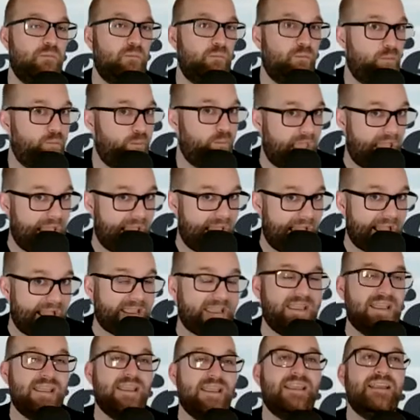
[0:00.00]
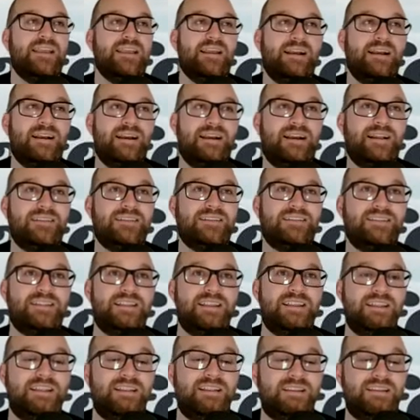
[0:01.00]
Pack,
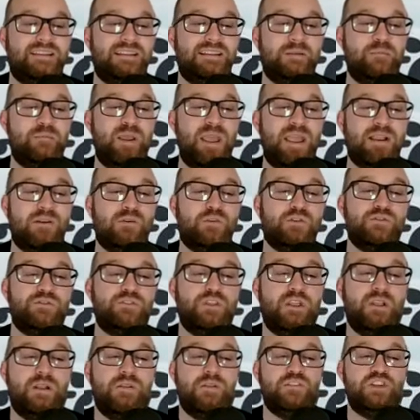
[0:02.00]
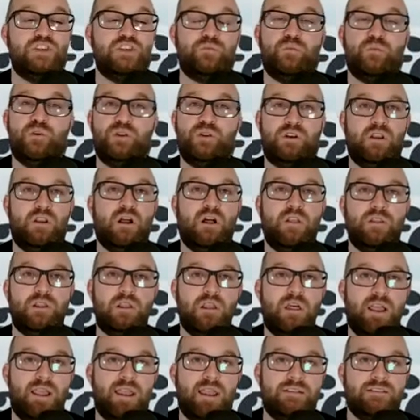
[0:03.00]
the Bengals just put it on the
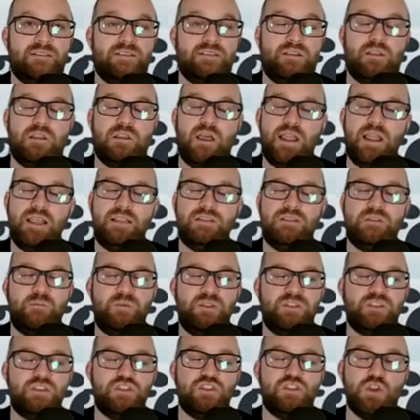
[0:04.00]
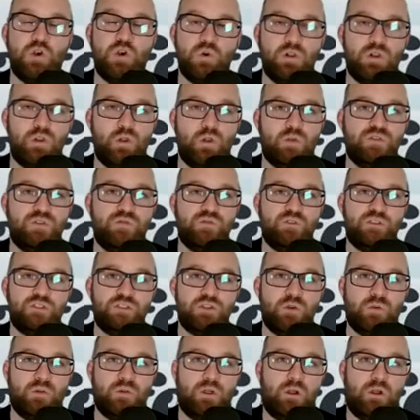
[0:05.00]
Lions, and the Lions have been so close for
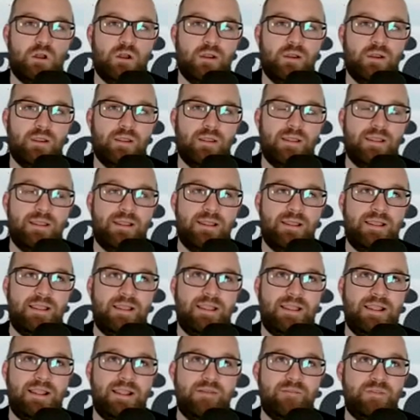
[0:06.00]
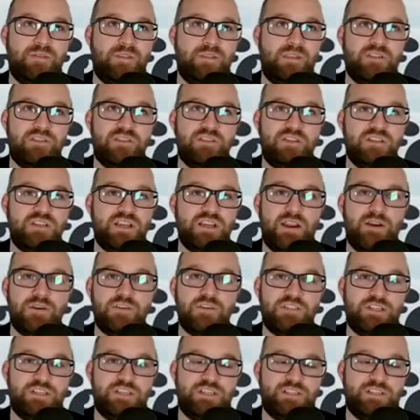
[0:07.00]
so long. This entire
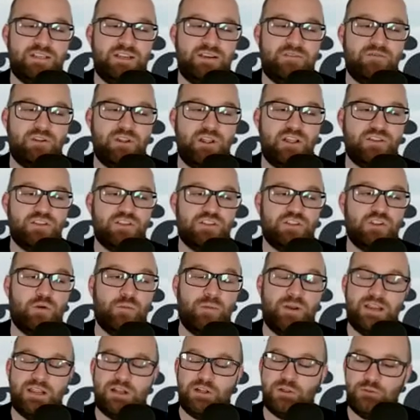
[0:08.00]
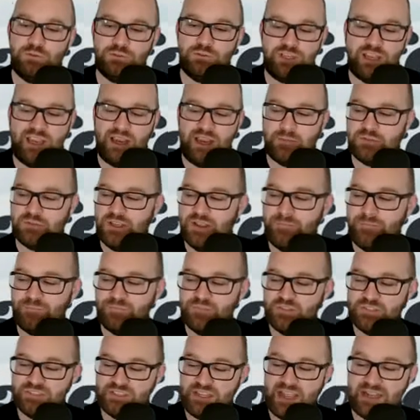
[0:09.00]
season have lost so many close games.
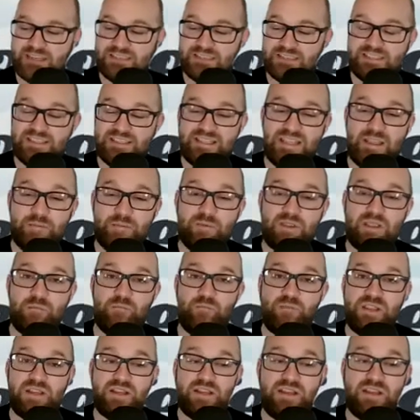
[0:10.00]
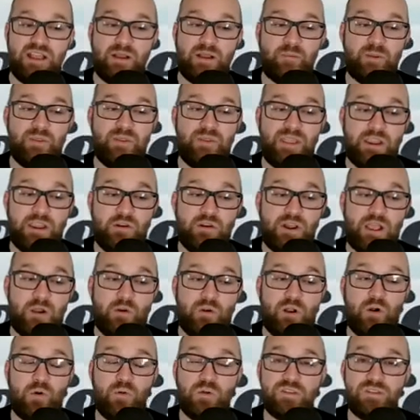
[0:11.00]
Sad to see them get beaten up, and they are now
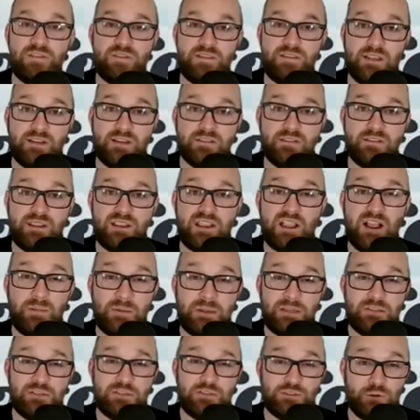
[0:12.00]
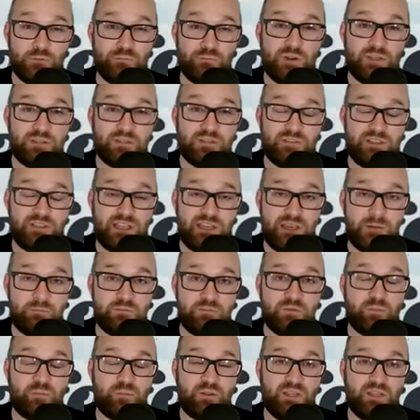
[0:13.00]
0-6, coming to SoFi Stadium
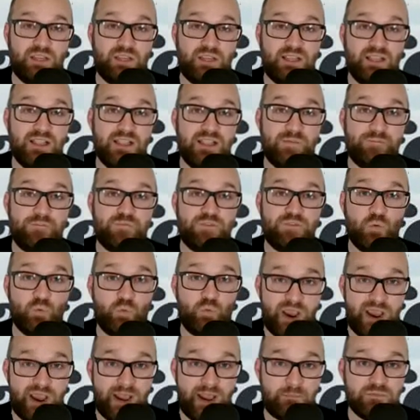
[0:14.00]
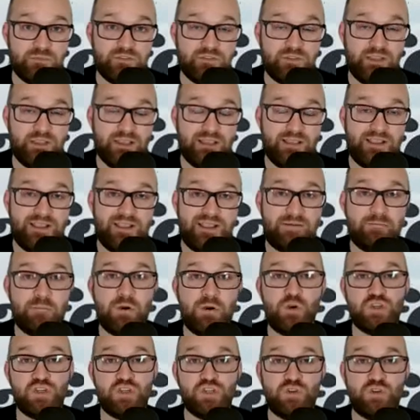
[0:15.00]
to play the Rams. An
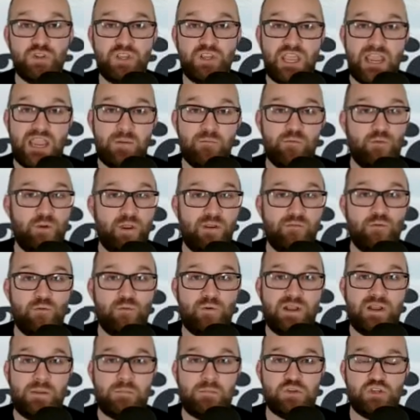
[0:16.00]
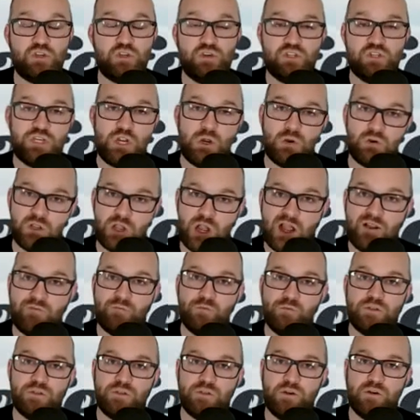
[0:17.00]
emotional game for everyone, I'm sure. Jared Goff
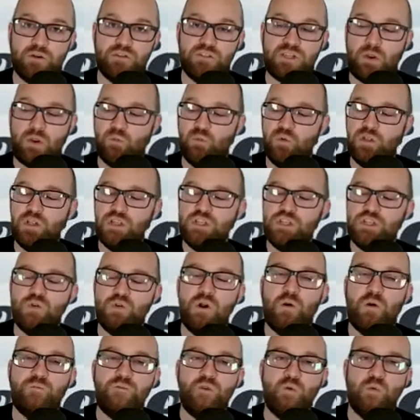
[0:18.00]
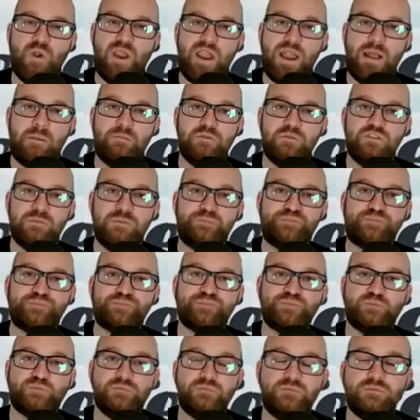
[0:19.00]
returns. I really do hope the Rams
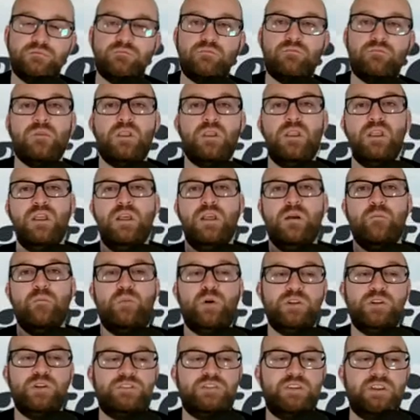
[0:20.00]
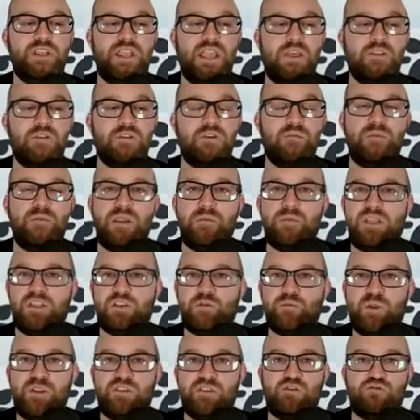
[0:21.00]
put together maybe a
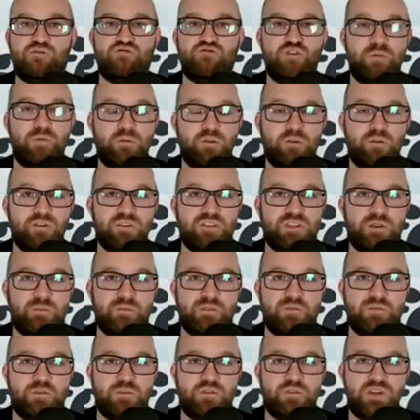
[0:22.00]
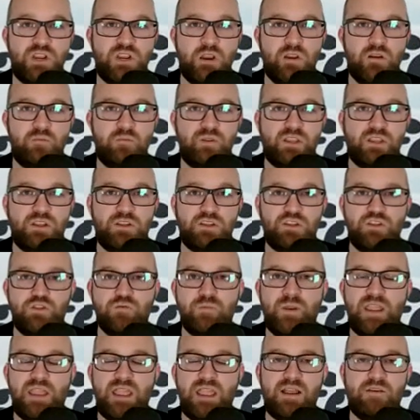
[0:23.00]
special tribute or something for Jared, because you
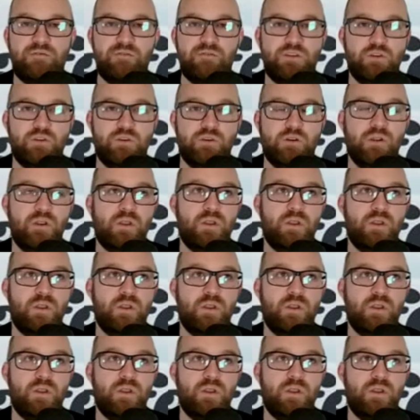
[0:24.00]
may have your